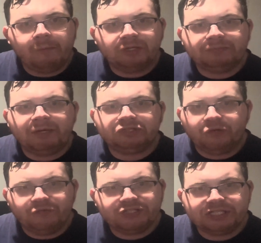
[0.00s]
much about
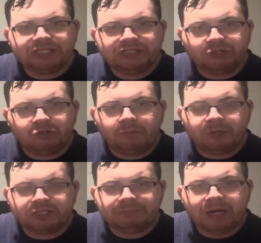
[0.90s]
surfaces, don't know
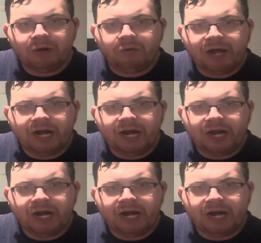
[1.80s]
much about